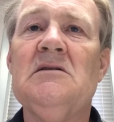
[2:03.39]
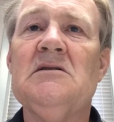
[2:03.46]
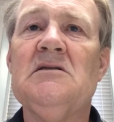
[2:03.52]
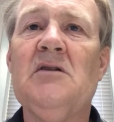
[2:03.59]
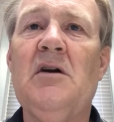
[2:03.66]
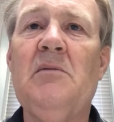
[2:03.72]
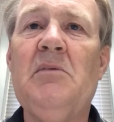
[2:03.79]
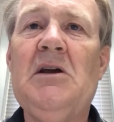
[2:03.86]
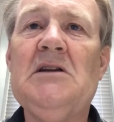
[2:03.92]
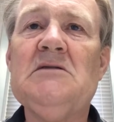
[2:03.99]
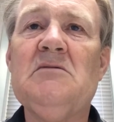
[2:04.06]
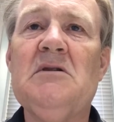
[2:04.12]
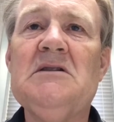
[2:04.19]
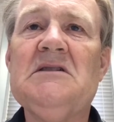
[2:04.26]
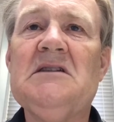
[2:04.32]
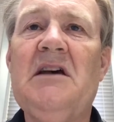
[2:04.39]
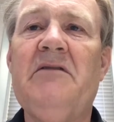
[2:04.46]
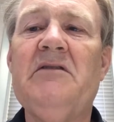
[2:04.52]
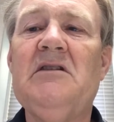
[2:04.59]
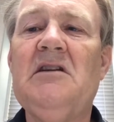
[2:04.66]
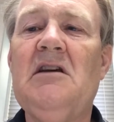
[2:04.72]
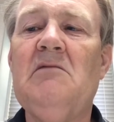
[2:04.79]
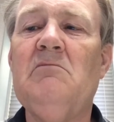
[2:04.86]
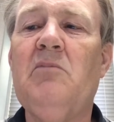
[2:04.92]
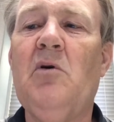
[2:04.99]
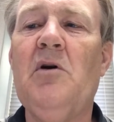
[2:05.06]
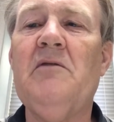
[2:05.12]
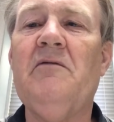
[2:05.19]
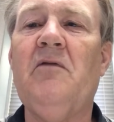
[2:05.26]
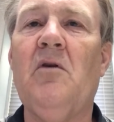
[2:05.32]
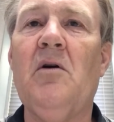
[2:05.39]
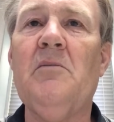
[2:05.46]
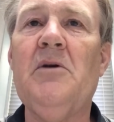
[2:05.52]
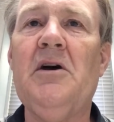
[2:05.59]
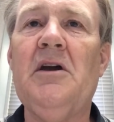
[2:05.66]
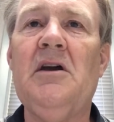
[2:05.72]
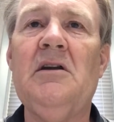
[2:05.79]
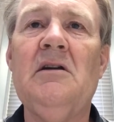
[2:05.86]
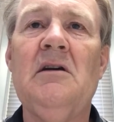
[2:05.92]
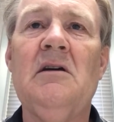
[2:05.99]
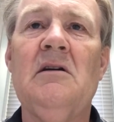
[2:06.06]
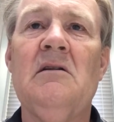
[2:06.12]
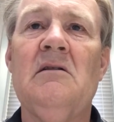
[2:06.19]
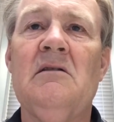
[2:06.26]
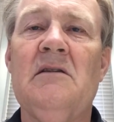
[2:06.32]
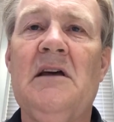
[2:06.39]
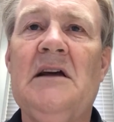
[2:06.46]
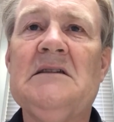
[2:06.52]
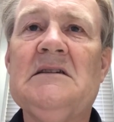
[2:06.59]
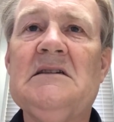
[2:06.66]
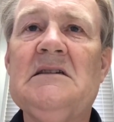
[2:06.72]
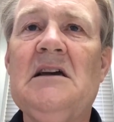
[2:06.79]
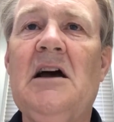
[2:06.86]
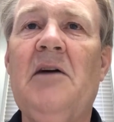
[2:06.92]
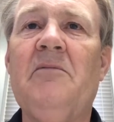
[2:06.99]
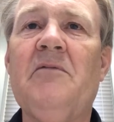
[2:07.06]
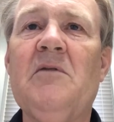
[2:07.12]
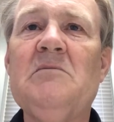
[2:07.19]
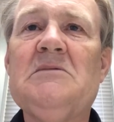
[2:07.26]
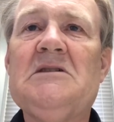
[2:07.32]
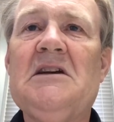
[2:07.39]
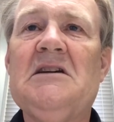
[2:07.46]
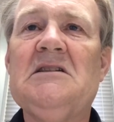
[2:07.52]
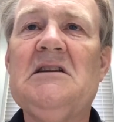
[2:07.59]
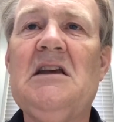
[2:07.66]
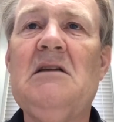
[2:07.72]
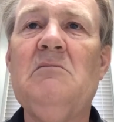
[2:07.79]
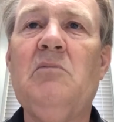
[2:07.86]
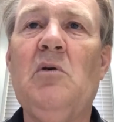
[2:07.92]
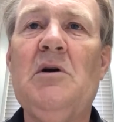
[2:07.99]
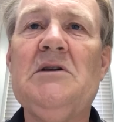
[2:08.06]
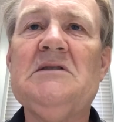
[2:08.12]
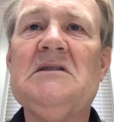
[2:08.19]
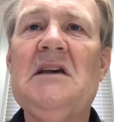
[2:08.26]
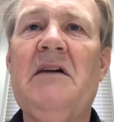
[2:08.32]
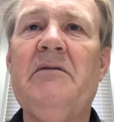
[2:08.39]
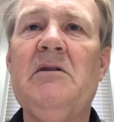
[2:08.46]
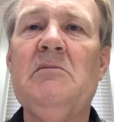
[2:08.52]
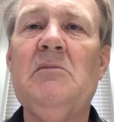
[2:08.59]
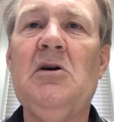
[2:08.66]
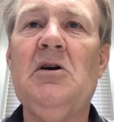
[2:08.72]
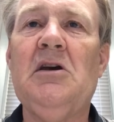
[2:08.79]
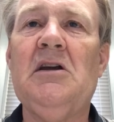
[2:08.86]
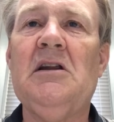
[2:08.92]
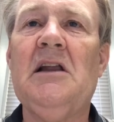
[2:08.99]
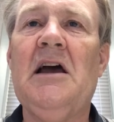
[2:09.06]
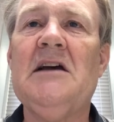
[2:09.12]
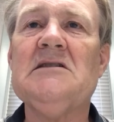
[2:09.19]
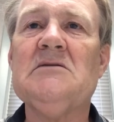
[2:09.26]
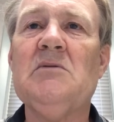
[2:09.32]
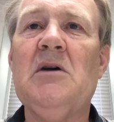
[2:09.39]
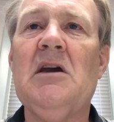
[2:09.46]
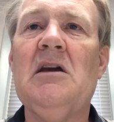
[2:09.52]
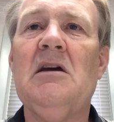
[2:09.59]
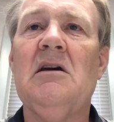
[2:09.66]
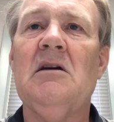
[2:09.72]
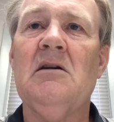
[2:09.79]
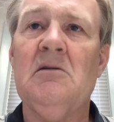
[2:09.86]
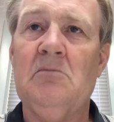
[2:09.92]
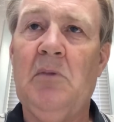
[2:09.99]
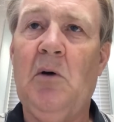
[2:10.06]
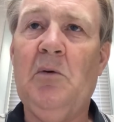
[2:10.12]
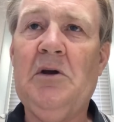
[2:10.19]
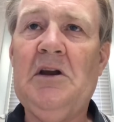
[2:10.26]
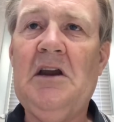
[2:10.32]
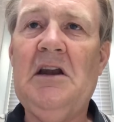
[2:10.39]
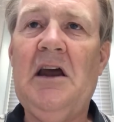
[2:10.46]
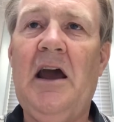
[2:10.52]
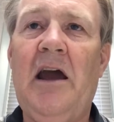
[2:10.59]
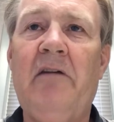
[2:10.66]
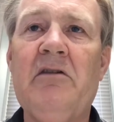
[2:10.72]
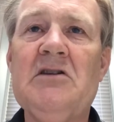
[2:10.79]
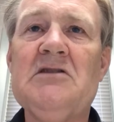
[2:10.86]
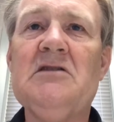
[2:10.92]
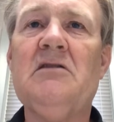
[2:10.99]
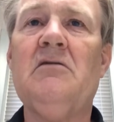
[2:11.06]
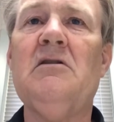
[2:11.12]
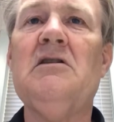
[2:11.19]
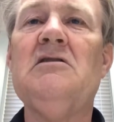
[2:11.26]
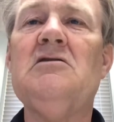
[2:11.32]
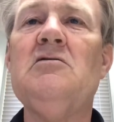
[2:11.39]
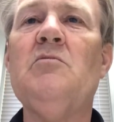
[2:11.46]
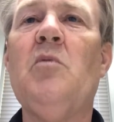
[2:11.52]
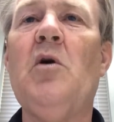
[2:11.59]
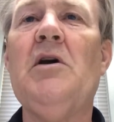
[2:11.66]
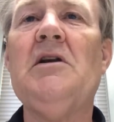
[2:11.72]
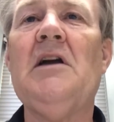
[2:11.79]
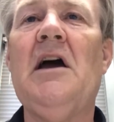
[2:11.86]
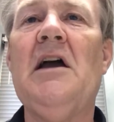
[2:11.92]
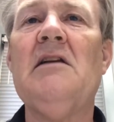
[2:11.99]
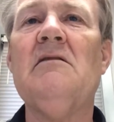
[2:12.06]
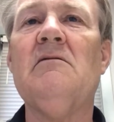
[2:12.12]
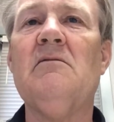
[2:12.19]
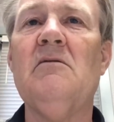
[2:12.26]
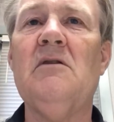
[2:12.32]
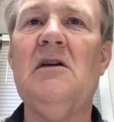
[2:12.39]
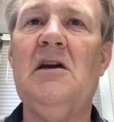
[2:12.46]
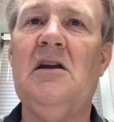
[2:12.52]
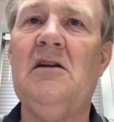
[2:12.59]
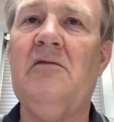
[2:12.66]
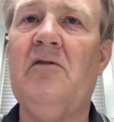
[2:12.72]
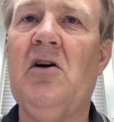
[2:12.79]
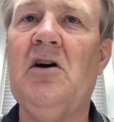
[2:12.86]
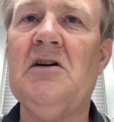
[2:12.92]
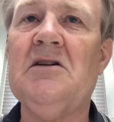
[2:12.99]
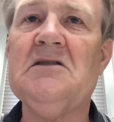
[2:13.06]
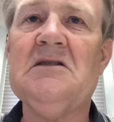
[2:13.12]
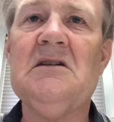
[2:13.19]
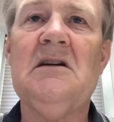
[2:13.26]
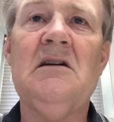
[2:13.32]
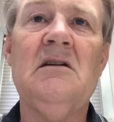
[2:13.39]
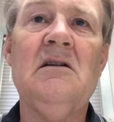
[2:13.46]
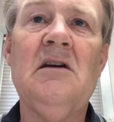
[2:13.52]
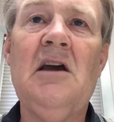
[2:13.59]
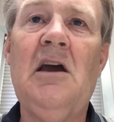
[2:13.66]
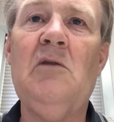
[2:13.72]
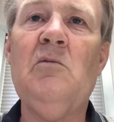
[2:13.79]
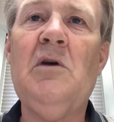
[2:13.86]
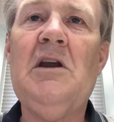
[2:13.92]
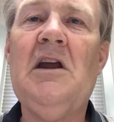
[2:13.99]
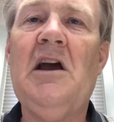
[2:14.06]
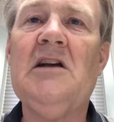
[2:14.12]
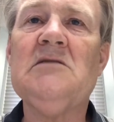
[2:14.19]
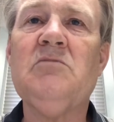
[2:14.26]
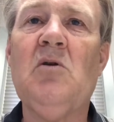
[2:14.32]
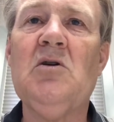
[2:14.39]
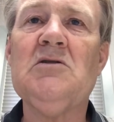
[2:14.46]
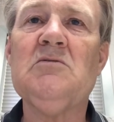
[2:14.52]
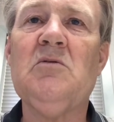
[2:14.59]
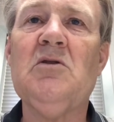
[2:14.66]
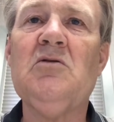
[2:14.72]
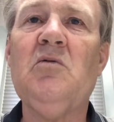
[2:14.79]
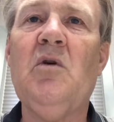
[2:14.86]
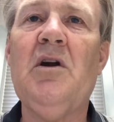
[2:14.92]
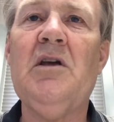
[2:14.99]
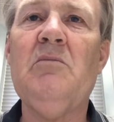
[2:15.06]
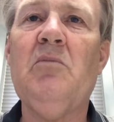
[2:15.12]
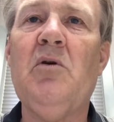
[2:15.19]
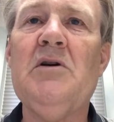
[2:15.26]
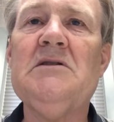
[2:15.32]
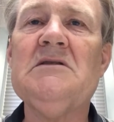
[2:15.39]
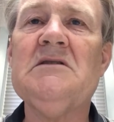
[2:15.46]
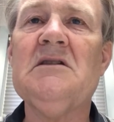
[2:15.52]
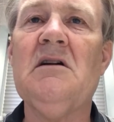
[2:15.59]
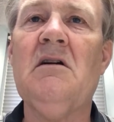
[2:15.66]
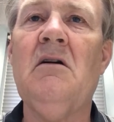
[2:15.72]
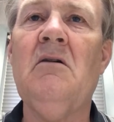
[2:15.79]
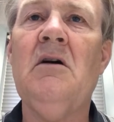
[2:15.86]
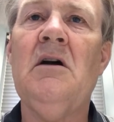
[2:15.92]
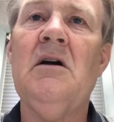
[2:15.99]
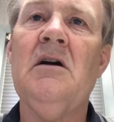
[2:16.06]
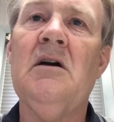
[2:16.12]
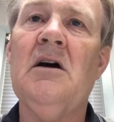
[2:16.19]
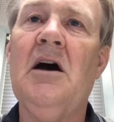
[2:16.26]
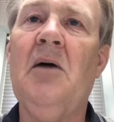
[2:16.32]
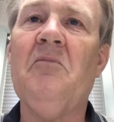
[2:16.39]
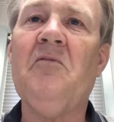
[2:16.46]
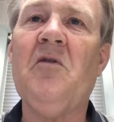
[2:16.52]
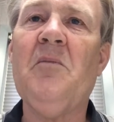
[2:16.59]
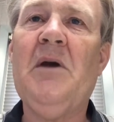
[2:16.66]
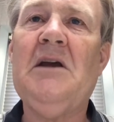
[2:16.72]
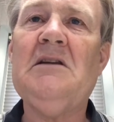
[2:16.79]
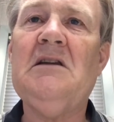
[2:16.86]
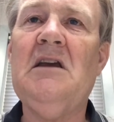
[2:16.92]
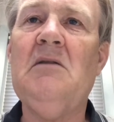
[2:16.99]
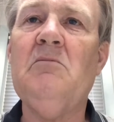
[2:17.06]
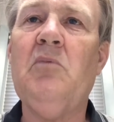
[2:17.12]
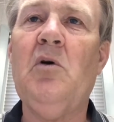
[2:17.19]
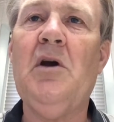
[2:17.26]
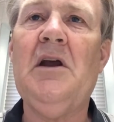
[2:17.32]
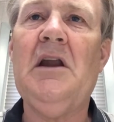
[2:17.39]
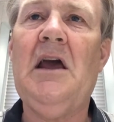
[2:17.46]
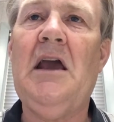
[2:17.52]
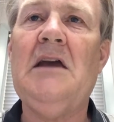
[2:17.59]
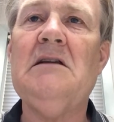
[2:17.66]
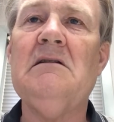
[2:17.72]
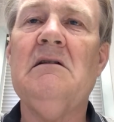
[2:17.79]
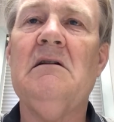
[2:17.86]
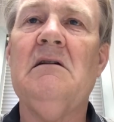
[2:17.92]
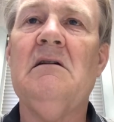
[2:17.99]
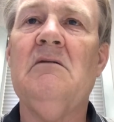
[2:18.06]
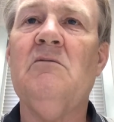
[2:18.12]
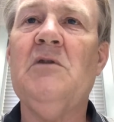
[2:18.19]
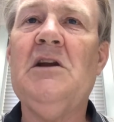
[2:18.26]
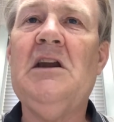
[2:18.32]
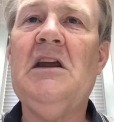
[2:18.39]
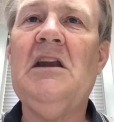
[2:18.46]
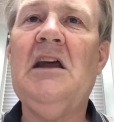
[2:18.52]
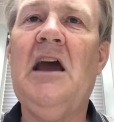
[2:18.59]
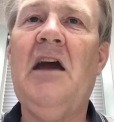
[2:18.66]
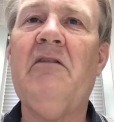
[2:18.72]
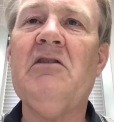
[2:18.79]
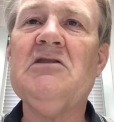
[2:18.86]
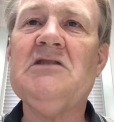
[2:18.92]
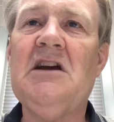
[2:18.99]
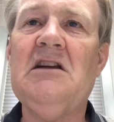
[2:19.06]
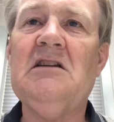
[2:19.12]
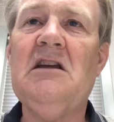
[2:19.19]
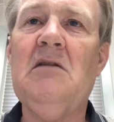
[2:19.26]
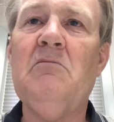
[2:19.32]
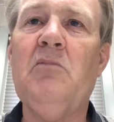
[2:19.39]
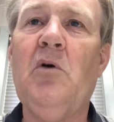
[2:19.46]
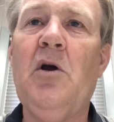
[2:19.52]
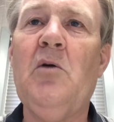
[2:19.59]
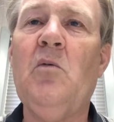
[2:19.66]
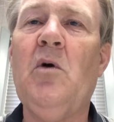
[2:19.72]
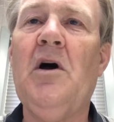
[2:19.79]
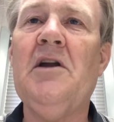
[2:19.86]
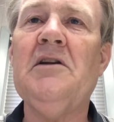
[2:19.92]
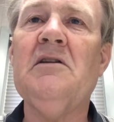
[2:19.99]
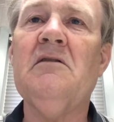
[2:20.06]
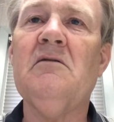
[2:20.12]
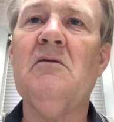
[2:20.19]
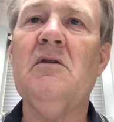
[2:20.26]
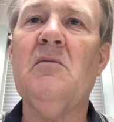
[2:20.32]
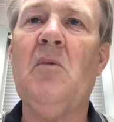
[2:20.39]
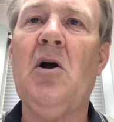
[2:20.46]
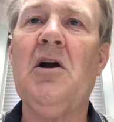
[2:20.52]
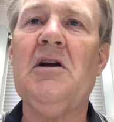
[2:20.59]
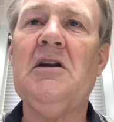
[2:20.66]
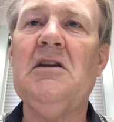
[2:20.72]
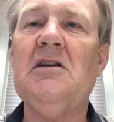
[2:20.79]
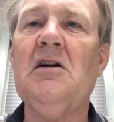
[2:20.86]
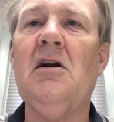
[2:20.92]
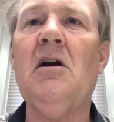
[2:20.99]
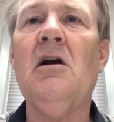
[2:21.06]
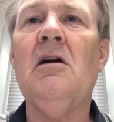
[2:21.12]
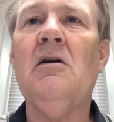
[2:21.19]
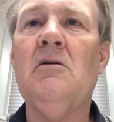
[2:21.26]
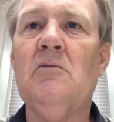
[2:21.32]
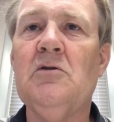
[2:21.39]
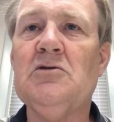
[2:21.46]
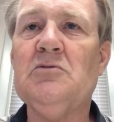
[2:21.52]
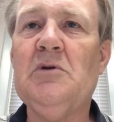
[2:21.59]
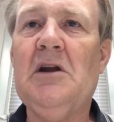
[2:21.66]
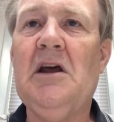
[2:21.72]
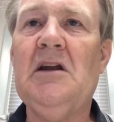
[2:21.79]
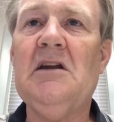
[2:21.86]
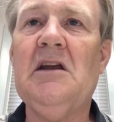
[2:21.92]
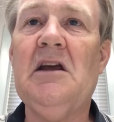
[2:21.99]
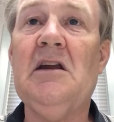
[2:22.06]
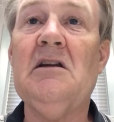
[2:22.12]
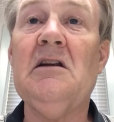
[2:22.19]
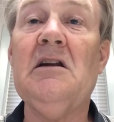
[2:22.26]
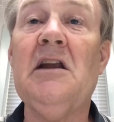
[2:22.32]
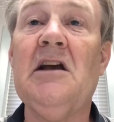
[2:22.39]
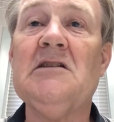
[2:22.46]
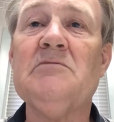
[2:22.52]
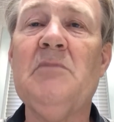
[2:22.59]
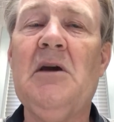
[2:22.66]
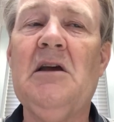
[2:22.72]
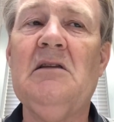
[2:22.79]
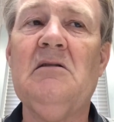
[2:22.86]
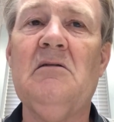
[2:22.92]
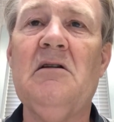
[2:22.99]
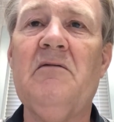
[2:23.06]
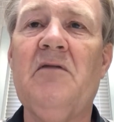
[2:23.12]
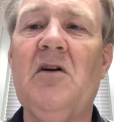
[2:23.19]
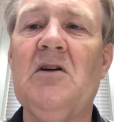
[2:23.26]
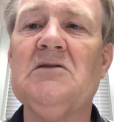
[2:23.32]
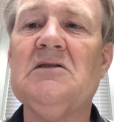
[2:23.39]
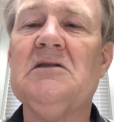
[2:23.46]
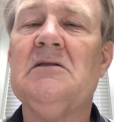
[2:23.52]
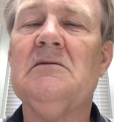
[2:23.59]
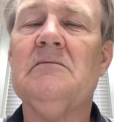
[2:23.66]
Soybeans were at 17.4 million. That's up from 16.7 million last week, but we need to average 32.9 through the end of August. And wheat exports were 20.0, up from 18.8. We need to average 18.1 through the marketing year, which would end in next May 31st.